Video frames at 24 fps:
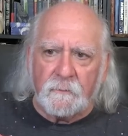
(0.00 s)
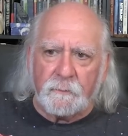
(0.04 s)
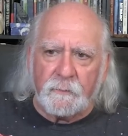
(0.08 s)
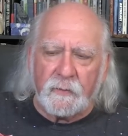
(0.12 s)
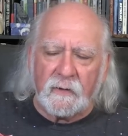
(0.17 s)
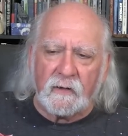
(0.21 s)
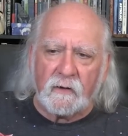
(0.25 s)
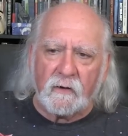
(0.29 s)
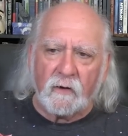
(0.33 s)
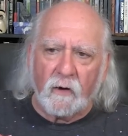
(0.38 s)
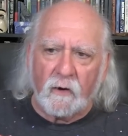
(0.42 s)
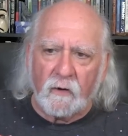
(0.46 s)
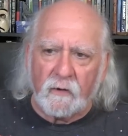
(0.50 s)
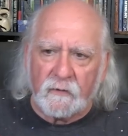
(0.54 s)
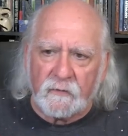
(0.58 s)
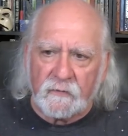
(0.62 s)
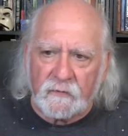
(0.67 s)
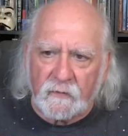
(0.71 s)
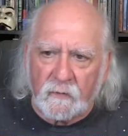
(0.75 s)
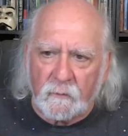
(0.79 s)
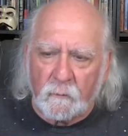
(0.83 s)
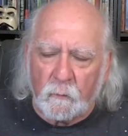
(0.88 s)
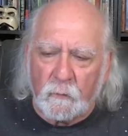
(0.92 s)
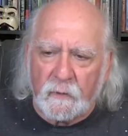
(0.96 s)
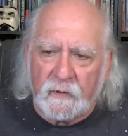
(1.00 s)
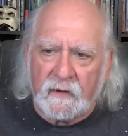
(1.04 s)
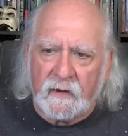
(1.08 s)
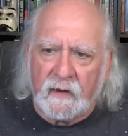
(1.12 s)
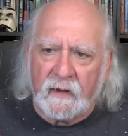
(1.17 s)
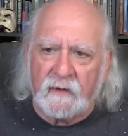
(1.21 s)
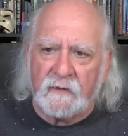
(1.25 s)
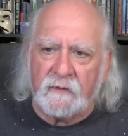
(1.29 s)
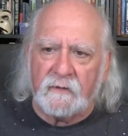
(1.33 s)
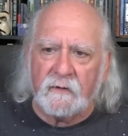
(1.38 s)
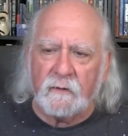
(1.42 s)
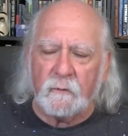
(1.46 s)
because we
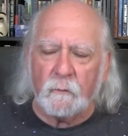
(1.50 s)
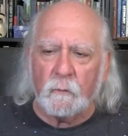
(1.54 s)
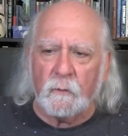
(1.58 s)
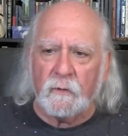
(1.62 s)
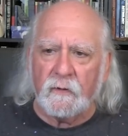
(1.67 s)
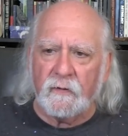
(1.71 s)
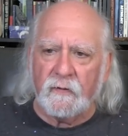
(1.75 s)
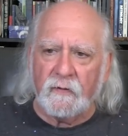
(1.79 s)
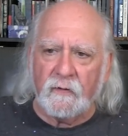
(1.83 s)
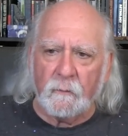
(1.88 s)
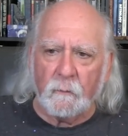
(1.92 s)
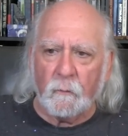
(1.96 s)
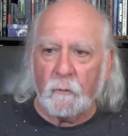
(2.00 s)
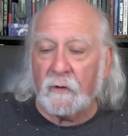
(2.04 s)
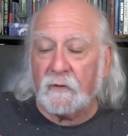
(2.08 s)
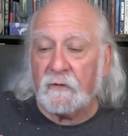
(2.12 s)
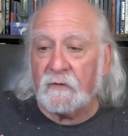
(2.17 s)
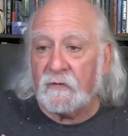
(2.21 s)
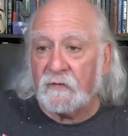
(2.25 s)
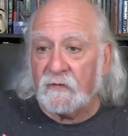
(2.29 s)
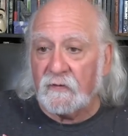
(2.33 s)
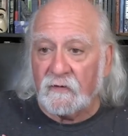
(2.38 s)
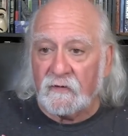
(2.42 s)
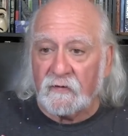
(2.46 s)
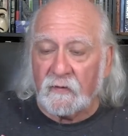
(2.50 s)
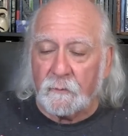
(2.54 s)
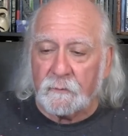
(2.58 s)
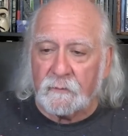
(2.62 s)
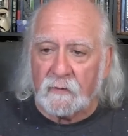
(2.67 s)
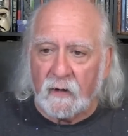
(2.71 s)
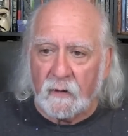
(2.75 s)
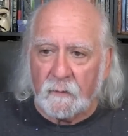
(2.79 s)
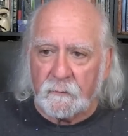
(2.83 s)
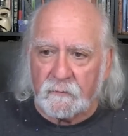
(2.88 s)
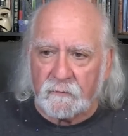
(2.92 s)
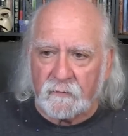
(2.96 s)
end it with what's
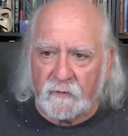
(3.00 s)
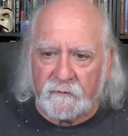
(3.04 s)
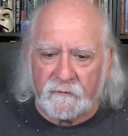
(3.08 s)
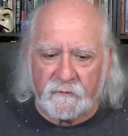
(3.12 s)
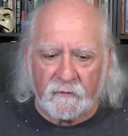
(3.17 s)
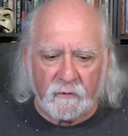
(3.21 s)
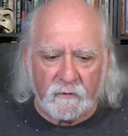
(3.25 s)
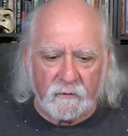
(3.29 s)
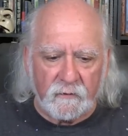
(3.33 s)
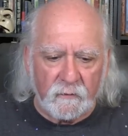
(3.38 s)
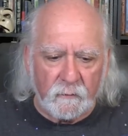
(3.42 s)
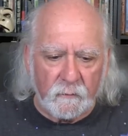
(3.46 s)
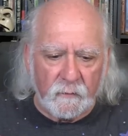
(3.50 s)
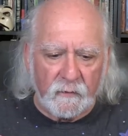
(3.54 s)
sometimes referred